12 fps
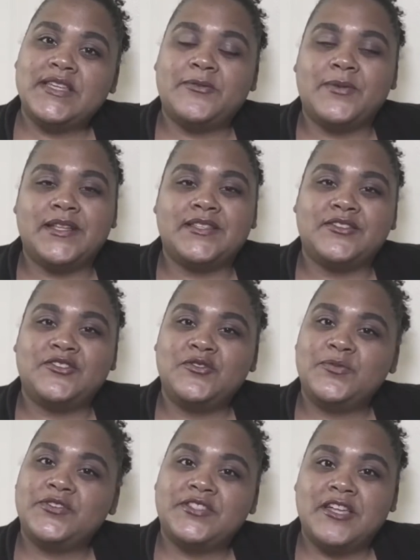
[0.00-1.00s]
I went to
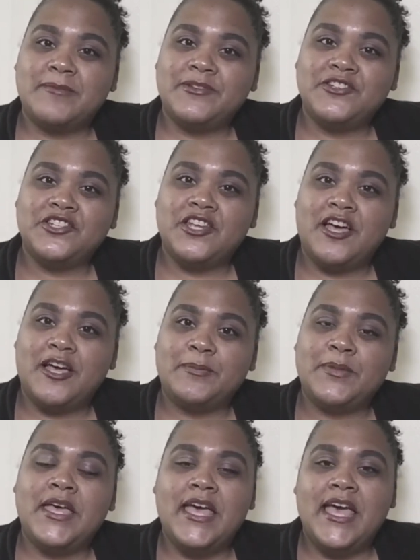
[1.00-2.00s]
Super Stop and Shop,
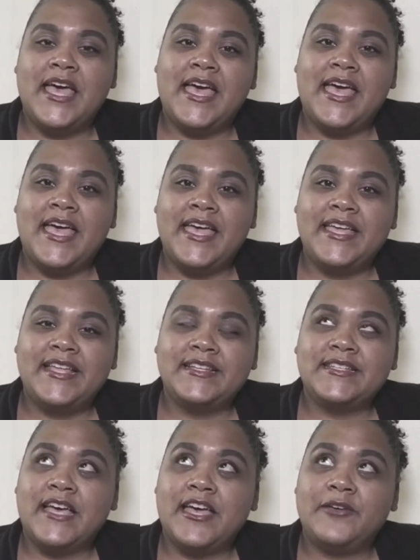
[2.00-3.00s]
and
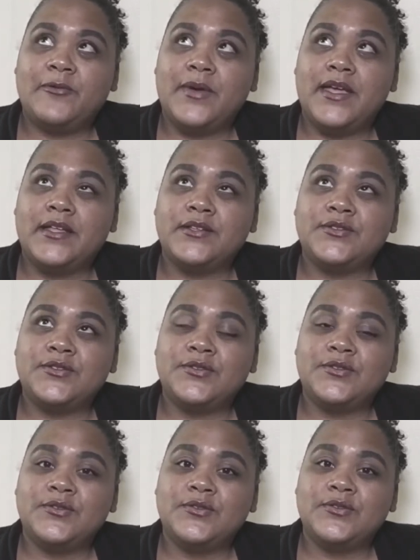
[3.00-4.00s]
I went
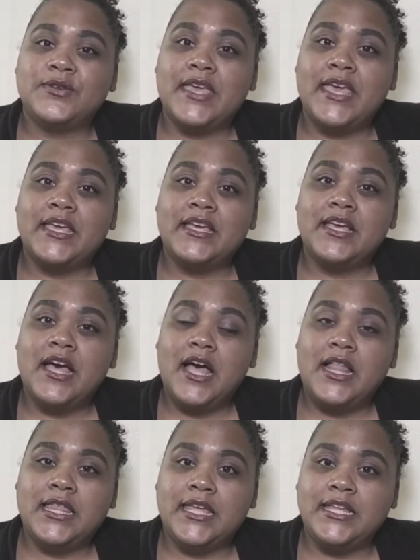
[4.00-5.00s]
to King
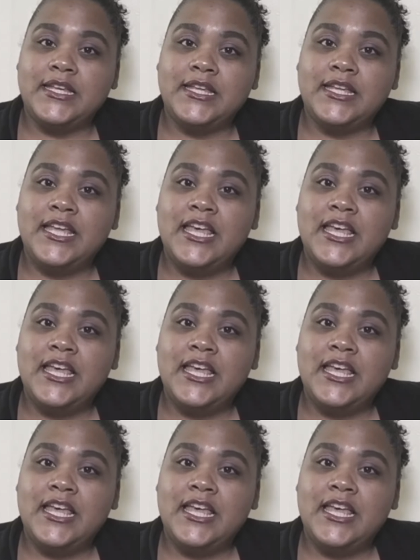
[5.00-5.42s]
Cullen.